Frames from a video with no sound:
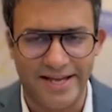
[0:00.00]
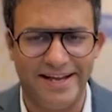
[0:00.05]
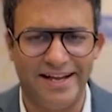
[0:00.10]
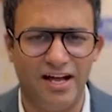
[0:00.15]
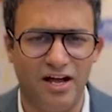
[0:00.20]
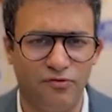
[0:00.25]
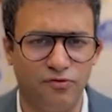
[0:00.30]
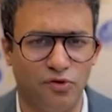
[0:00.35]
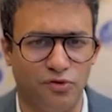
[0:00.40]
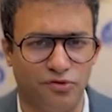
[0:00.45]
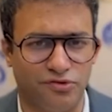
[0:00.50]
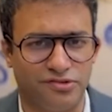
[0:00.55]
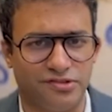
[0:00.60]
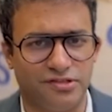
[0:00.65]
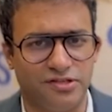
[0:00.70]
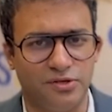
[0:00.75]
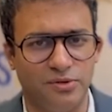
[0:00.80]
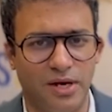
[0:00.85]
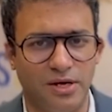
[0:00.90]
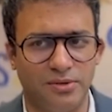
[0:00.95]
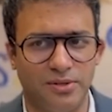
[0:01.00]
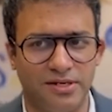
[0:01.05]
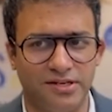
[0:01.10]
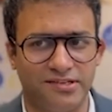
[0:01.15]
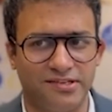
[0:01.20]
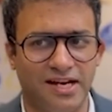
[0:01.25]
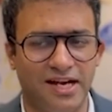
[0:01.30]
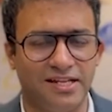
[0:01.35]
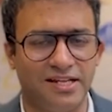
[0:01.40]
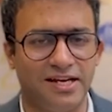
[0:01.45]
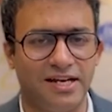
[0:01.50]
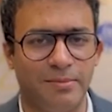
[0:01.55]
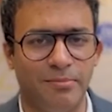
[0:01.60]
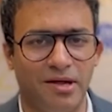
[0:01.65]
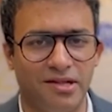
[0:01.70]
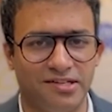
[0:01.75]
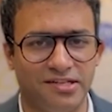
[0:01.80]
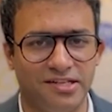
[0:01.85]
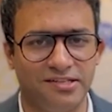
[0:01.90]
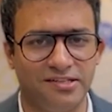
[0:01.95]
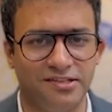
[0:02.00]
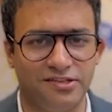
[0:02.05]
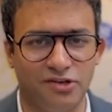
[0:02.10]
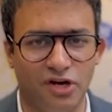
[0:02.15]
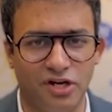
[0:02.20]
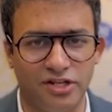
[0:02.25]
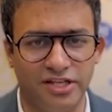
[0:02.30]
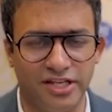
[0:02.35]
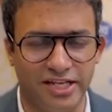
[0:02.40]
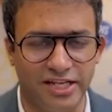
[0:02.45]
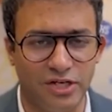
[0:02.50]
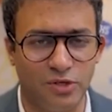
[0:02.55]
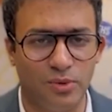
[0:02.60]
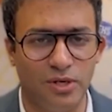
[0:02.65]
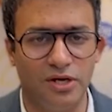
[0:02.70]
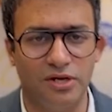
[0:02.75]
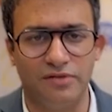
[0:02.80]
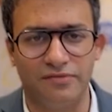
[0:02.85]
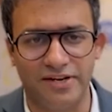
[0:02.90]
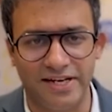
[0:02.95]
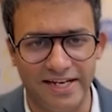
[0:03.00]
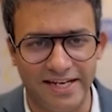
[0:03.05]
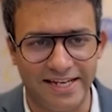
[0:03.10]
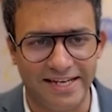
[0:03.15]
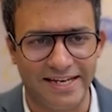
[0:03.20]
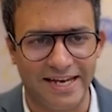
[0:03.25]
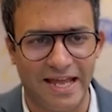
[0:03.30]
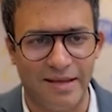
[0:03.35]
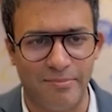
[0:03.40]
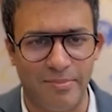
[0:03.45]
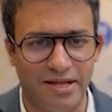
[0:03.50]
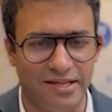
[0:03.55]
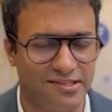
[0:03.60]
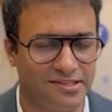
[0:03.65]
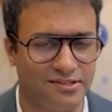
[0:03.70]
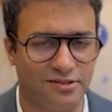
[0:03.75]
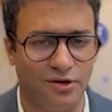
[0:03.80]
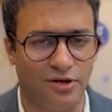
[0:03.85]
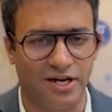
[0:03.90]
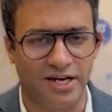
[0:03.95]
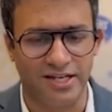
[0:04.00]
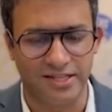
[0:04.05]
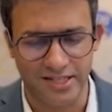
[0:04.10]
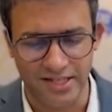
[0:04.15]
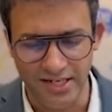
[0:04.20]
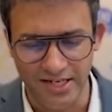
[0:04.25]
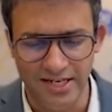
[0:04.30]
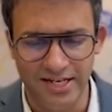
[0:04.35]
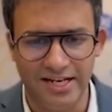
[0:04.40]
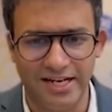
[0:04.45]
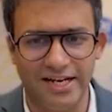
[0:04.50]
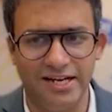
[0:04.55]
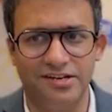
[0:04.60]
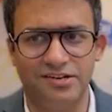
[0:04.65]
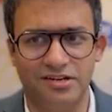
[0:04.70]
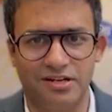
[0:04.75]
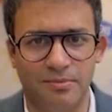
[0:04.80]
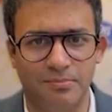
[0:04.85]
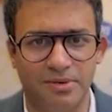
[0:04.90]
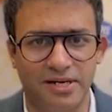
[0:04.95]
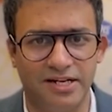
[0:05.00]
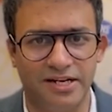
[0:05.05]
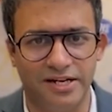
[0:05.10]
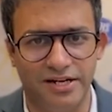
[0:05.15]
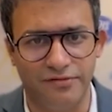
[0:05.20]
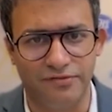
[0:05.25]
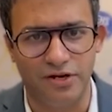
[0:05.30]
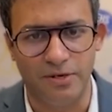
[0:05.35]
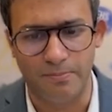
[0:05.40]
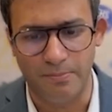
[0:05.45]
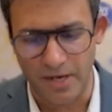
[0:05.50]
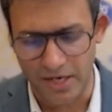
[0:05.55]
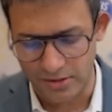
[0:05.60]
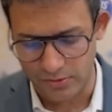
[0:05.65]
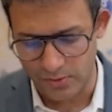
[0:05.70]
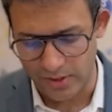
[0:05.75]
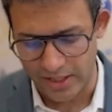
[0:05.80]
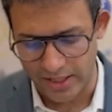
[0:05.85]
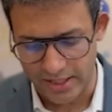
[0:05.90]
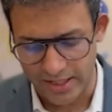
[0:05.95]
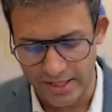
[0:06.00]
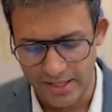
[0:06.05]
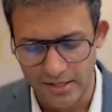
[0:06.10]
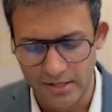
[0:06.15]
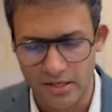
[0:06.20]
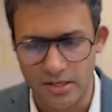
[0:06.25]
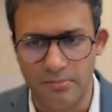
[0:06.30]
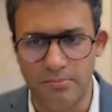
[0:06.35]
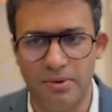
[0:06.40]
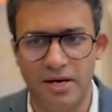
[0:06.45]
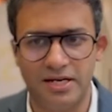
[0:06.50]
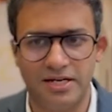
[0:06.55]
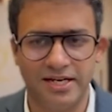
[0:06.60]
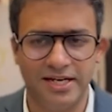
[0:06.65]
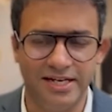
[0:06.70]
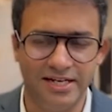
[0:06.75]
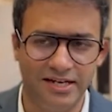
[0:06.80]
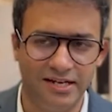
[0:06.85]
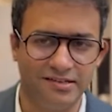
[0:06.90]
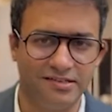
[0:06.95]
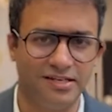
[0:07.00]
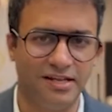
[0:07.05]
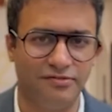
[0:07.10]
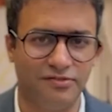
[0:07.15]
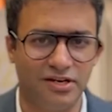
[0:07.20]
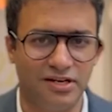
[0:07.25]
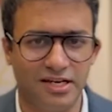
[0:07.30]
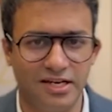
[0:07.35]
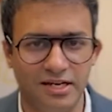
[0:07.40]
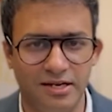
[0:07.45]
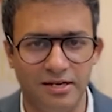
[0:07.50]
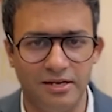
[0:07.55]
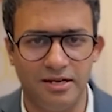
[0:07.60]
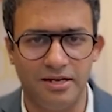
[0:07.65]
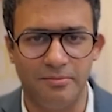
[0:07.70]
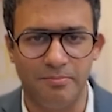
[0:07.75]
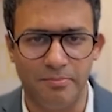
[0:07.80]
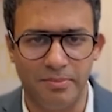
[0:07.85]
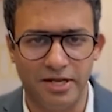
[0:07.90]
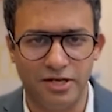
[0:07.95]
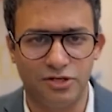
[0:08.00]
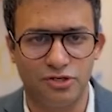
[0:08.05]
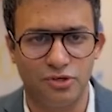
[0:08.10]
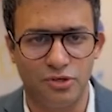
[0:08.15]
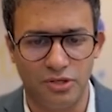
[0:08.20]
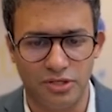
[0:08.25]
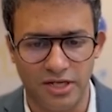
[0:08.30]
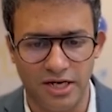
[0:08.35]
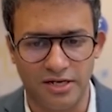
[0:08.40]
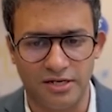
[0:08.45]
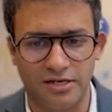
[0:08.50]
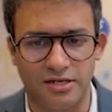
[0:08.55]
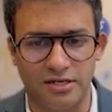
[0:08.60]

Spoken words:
Of course, you have to understand that MRCS is not the equivalent of an Indian MS or anything. It's a completely different pathway, but it does definitely make sure that